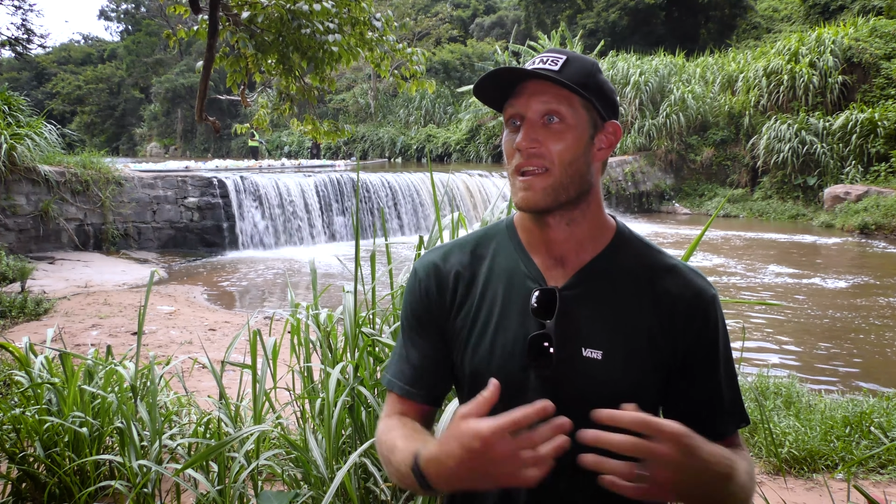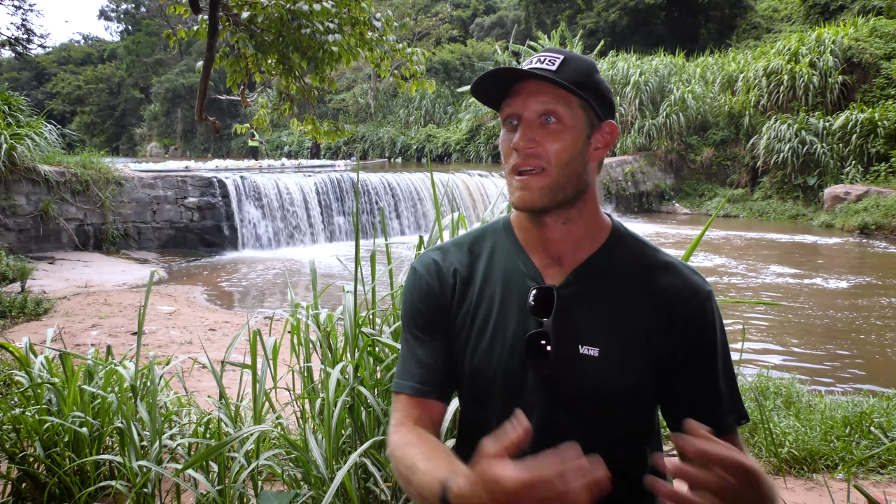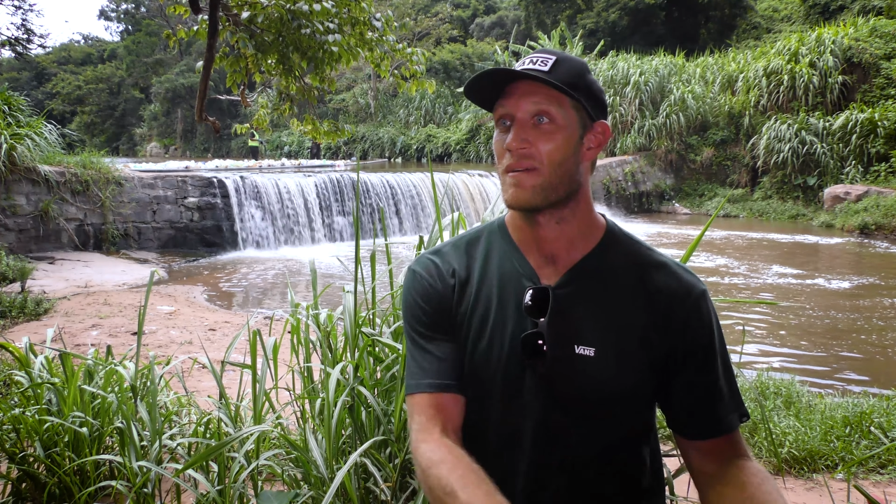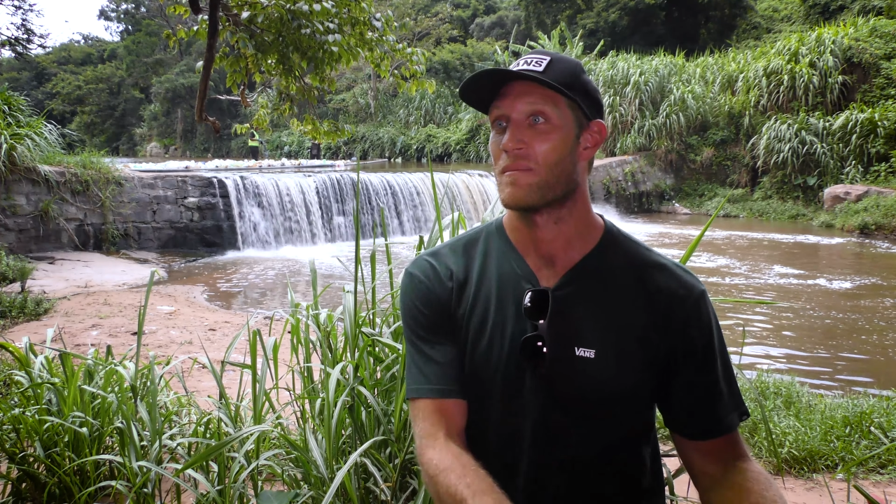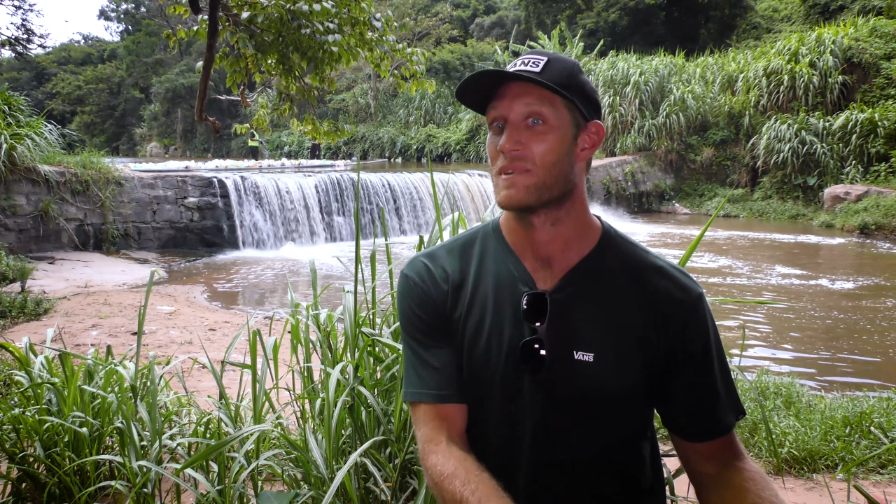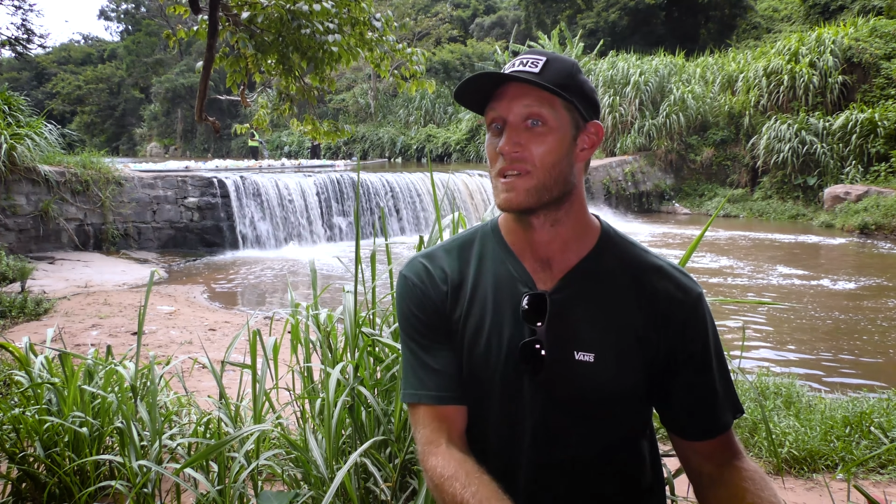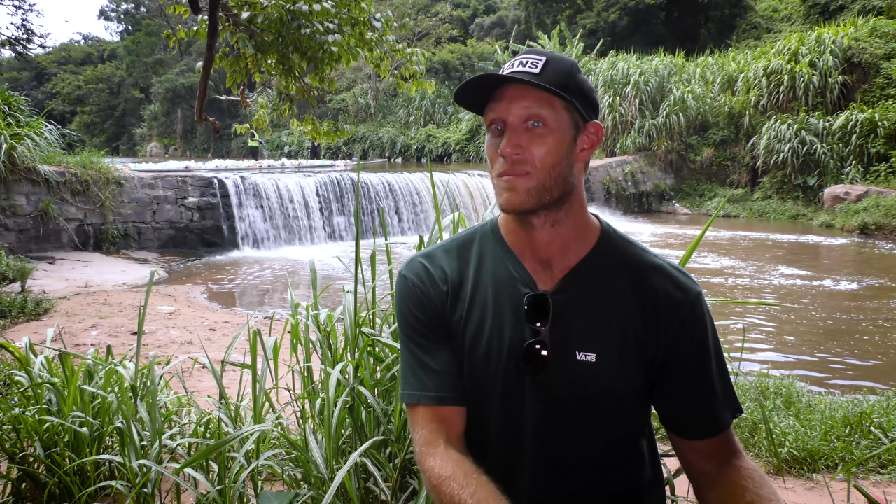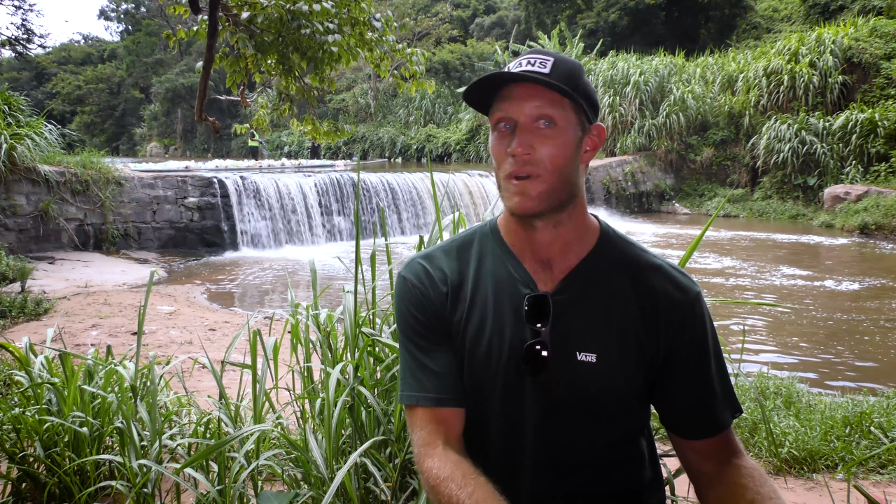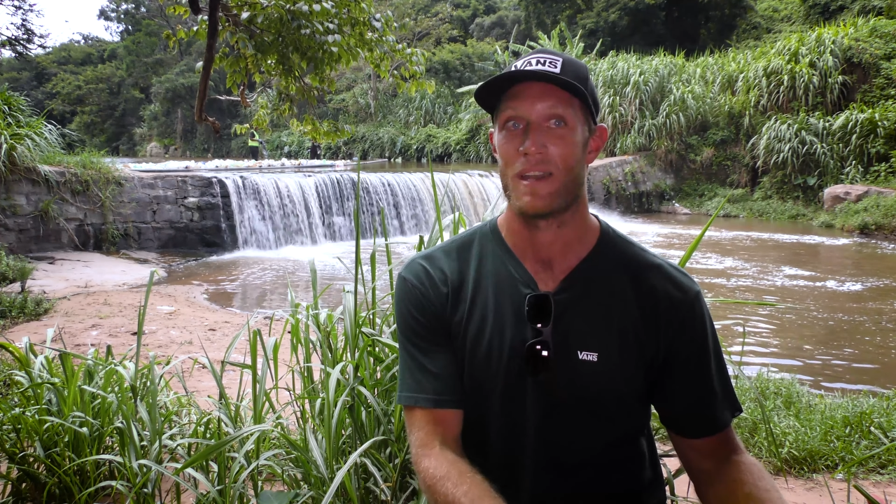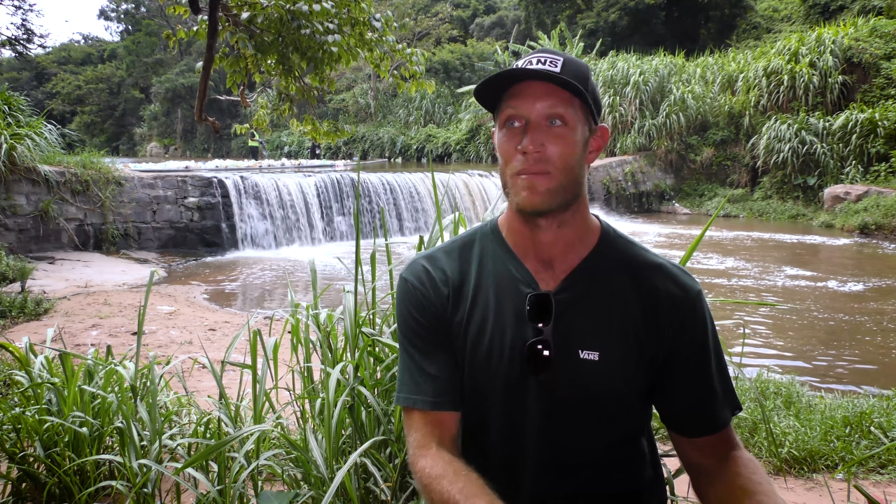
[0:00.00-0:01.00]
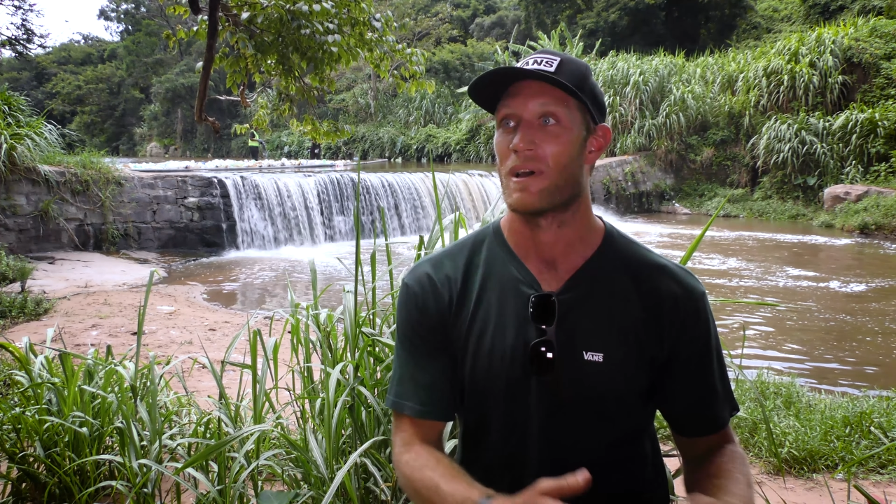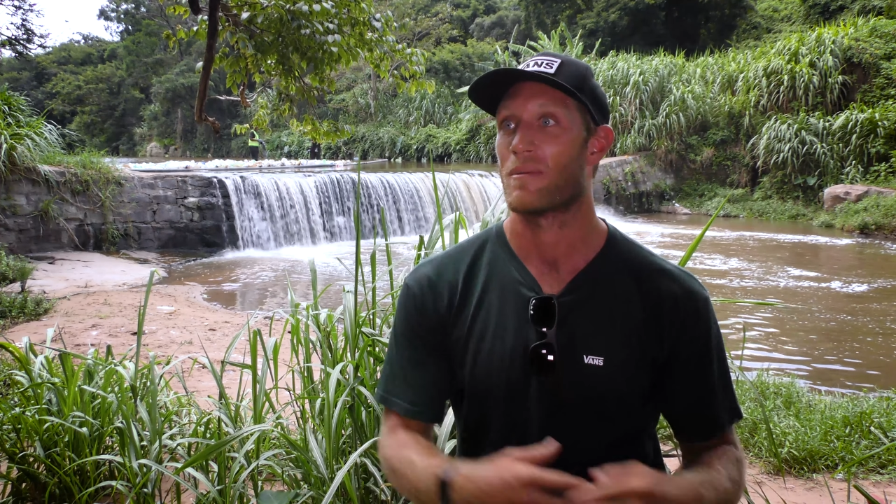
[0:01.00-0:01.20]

I'm just worried about